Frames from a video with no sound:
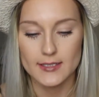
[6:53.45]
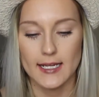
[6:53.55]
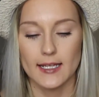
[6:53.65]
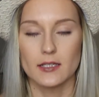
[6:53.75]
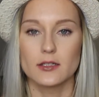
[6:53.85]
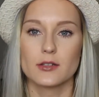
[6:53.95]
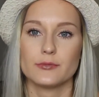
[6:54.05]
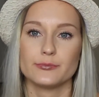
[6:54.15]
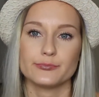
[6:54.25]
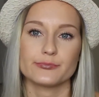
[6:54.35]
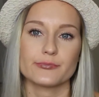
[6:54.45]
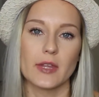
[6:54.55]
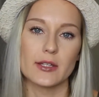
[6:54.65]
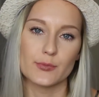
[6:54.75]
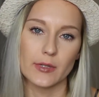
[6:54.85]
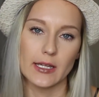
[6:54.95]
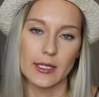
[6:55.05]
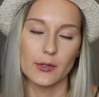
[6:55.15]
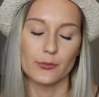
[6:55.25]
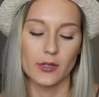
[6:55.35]
Dang it. It's
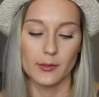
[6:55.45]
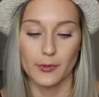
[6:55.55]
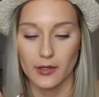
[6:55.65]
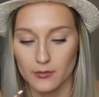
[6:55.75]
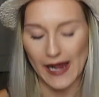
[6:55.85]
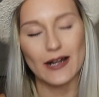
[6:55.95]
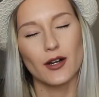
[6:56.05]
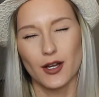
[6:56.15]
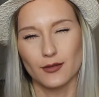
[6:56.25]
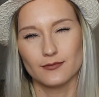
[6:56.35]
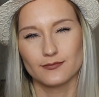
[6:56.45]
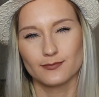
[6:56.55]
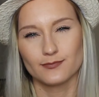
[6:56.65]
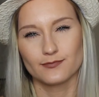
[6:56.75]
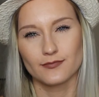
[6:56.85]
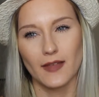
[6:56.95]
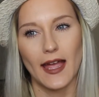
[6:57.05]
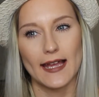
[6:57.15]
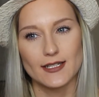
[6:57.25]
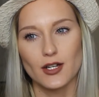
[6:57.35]
really, really brown. I don't know.
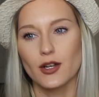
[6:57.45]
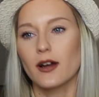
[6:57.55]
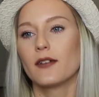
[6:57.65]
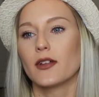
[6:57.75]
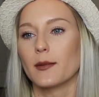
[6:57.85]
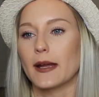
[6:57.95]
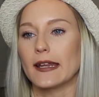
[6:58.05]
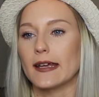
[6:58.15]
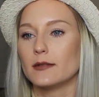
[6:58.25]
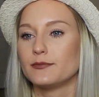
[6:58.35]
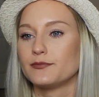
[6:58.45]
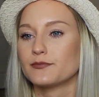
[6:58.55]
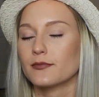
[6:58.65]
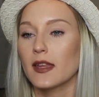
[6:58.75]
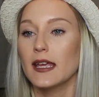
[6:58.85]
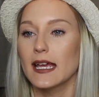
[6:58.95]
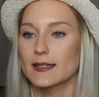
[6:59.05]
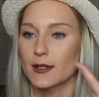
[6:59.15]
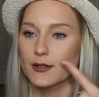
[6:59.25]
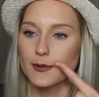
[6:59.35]
I don't know how I feel about it yet.
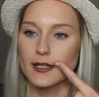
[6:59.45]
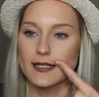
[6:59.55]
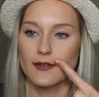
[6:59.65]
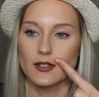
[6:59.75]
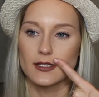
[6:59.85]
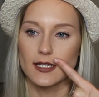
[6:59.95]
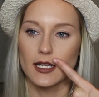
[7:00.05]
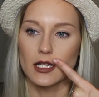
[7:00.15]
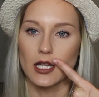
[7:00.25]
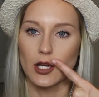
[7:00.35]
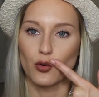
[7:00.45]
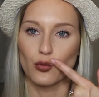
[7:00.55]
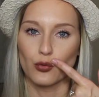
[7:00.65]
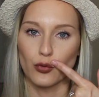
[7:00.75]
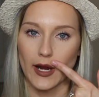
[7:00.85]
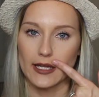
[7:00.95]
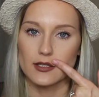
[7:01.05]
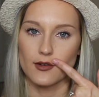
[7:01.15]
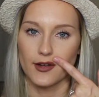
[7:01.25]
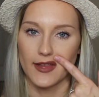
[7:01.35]
Especially because I have a zit like
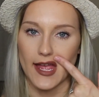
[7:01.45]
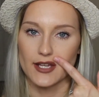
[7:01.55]
right on the